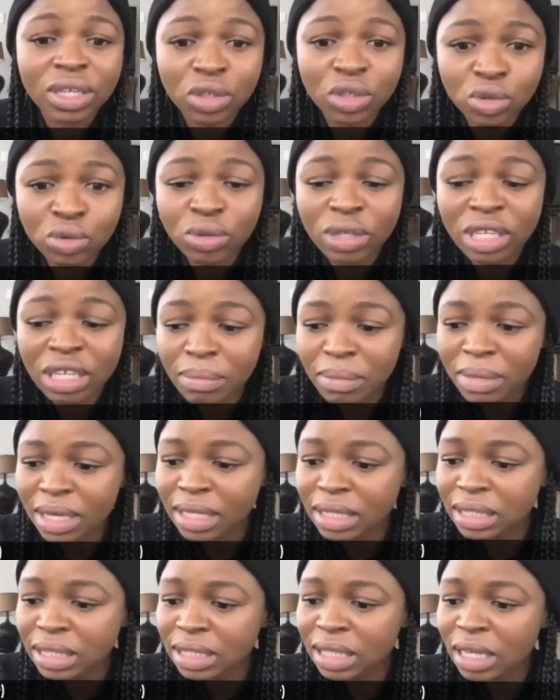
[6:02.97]
truly
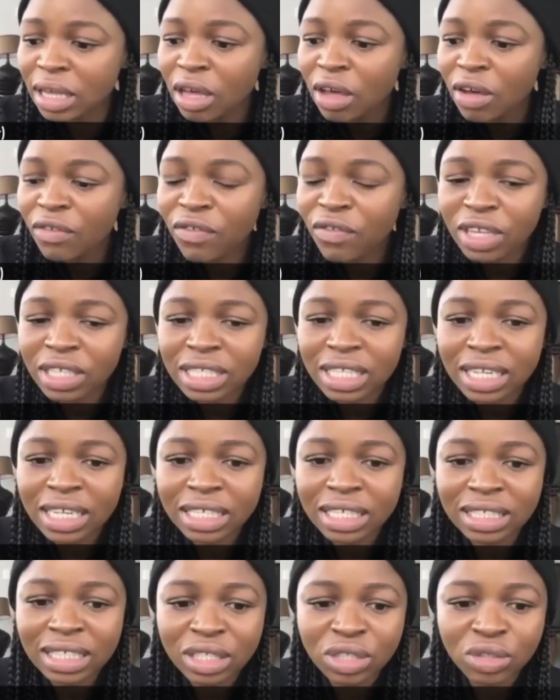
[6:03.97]
means.
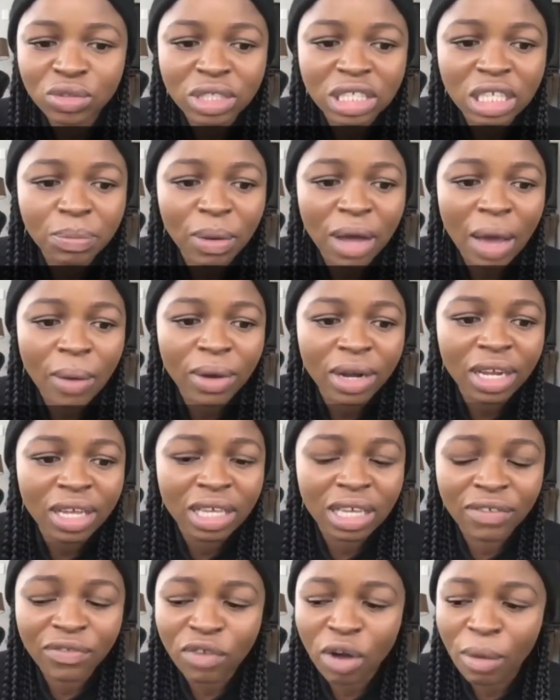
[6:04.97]
Firstly, Sis Nosipho, I want to
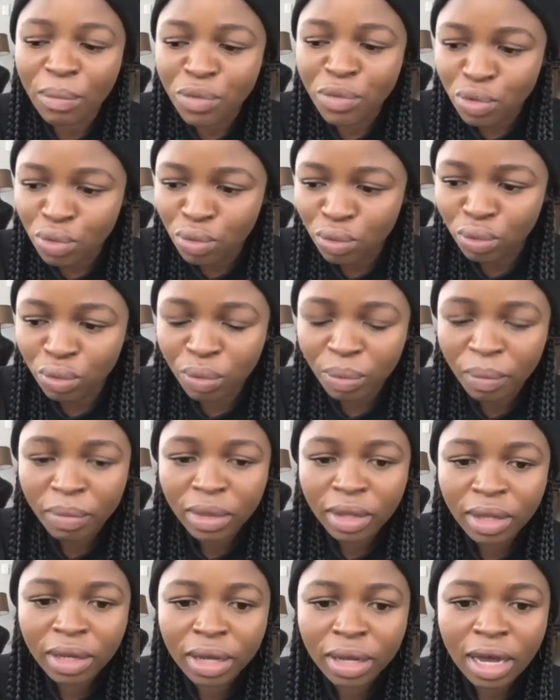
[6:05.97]
hear from you.
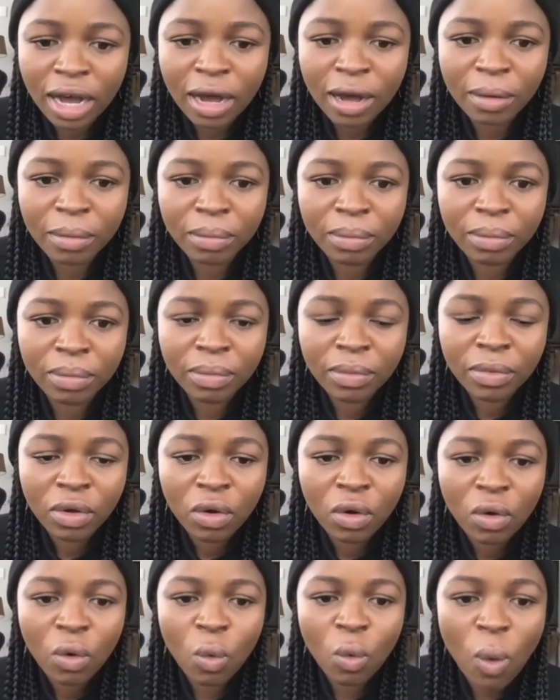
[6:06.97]

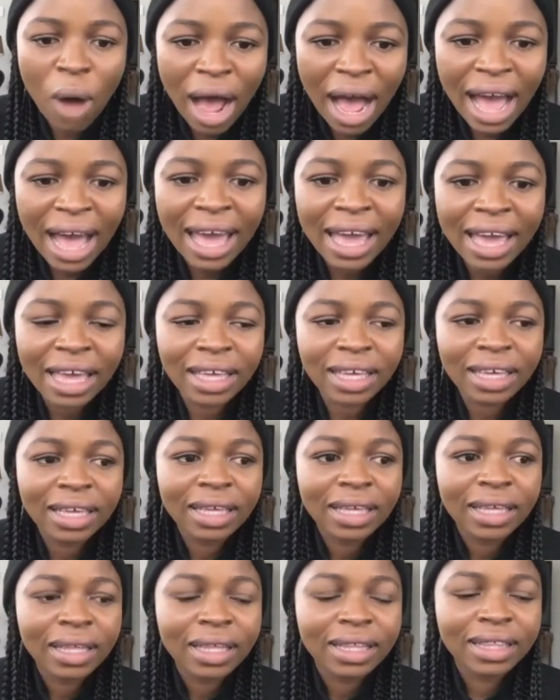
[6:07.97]
Why
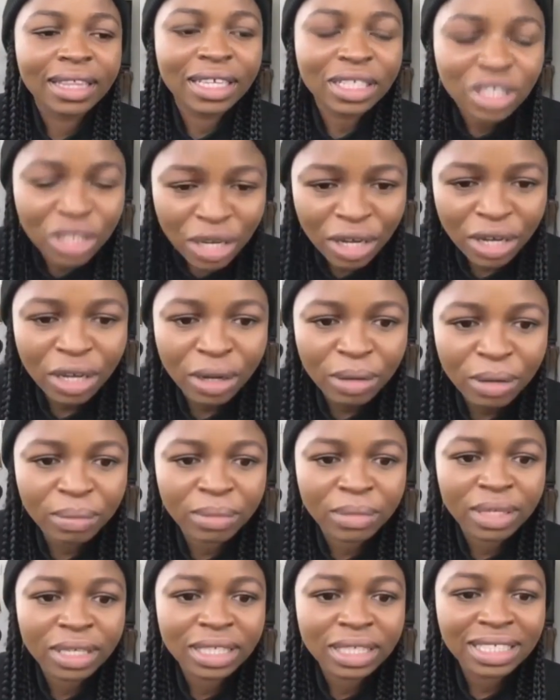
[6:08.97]
the
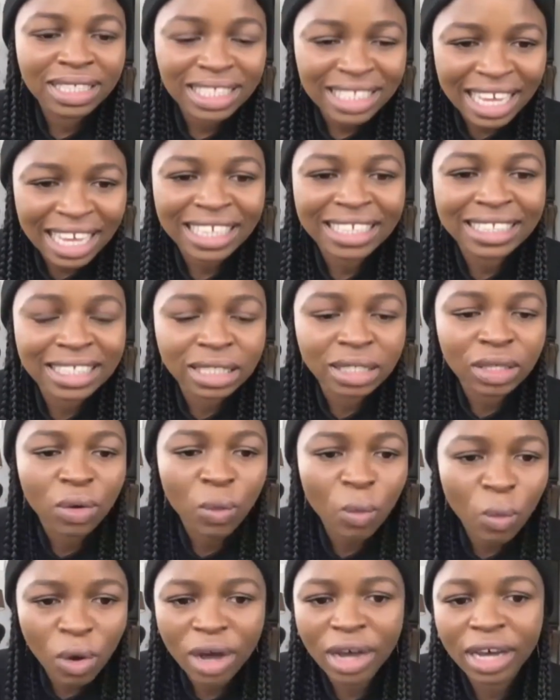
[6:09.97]
term sex
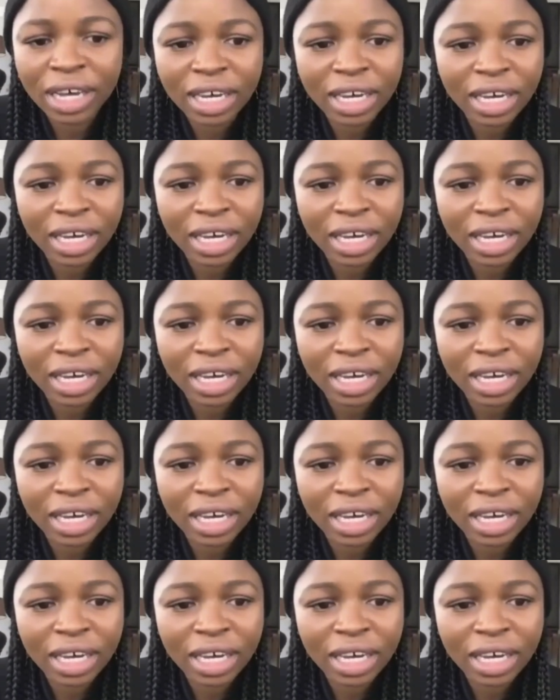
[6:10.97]
work